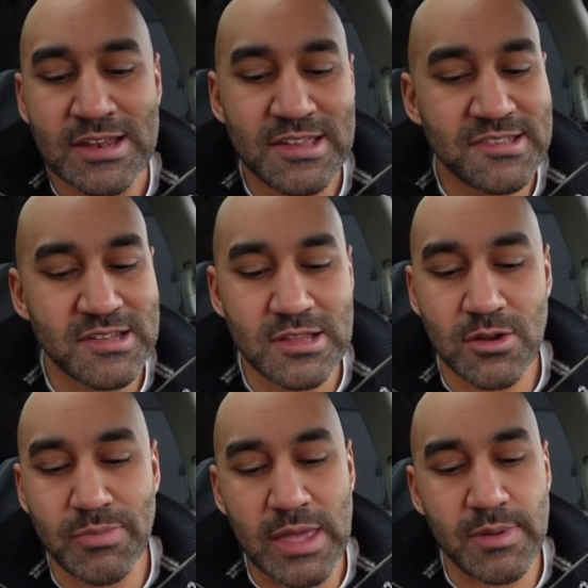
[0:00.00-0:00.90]
This is a
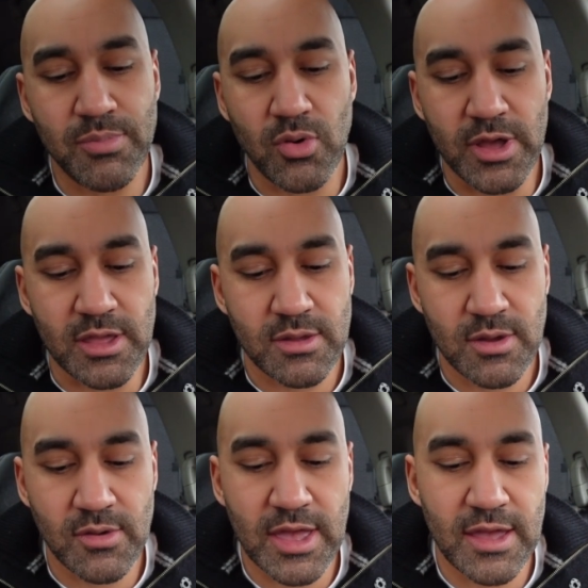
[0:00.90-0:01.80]
little baby boy,
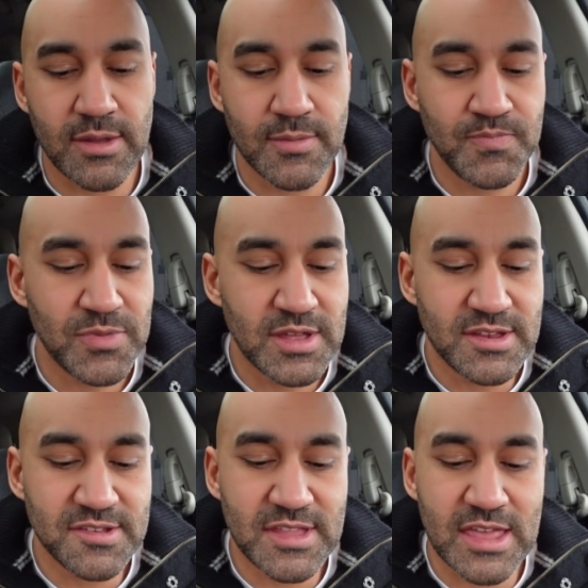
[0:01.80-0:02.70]
okay?
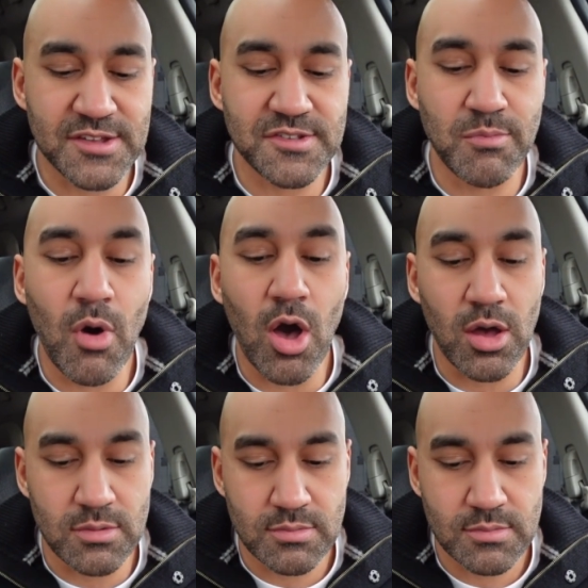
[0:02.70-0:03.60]
This thing is
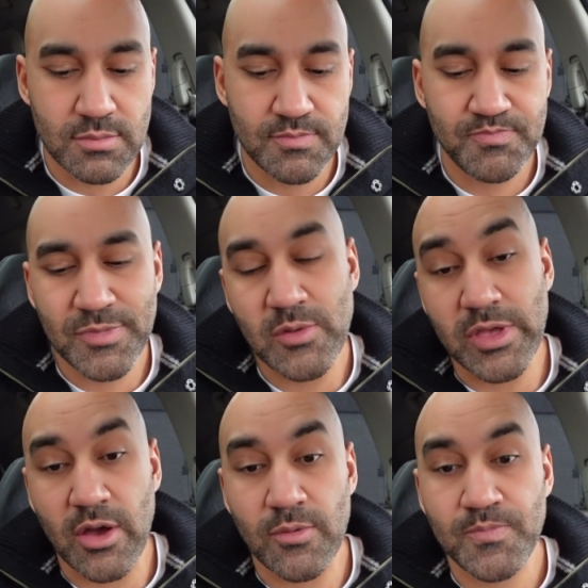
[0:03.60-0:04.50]
small. Here we
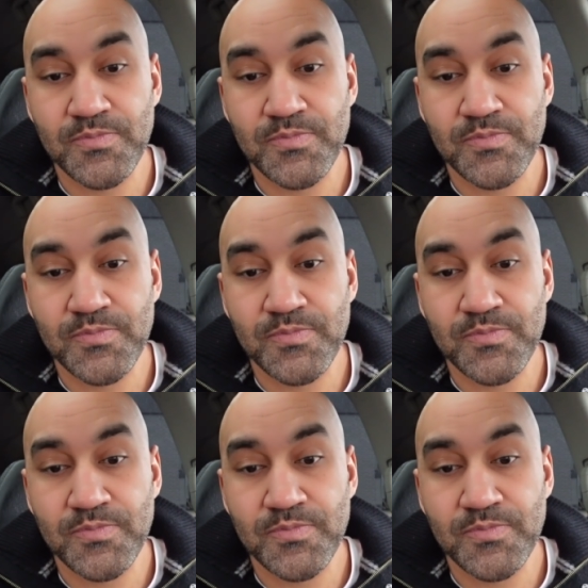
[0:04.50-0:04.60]
go.